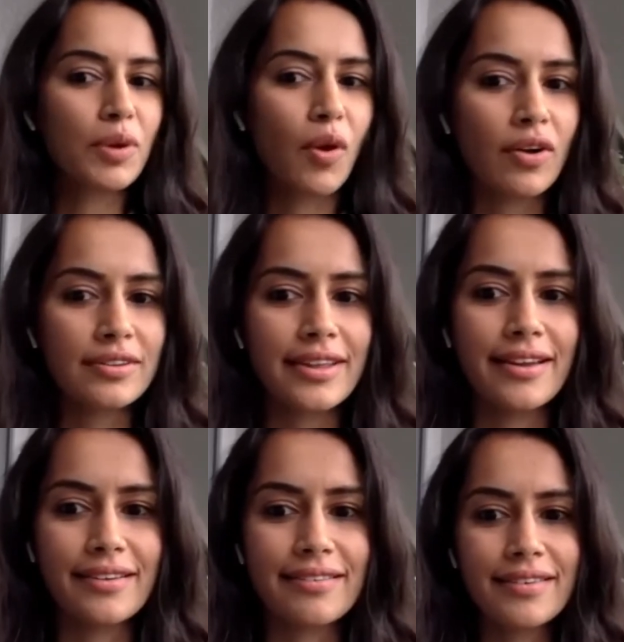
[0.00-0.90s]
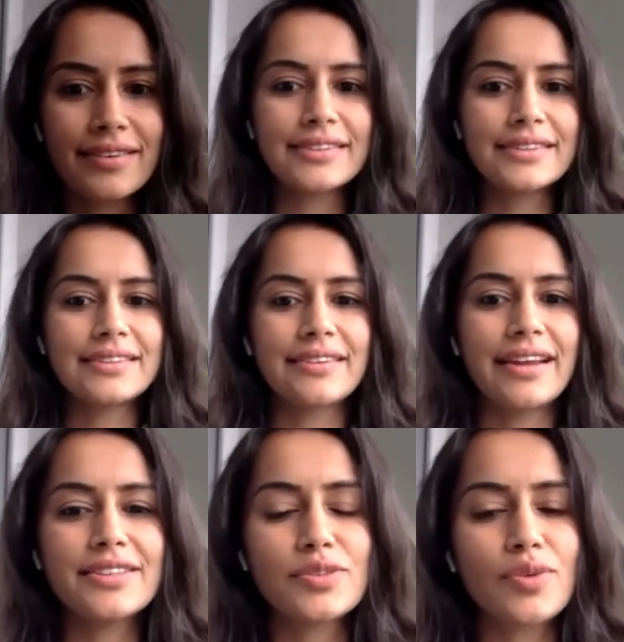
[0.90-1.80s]
belong there,
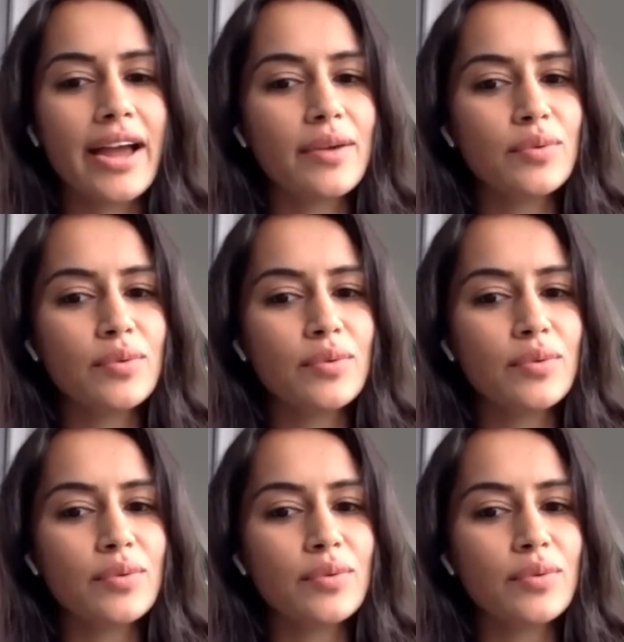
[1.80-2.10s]
right? So I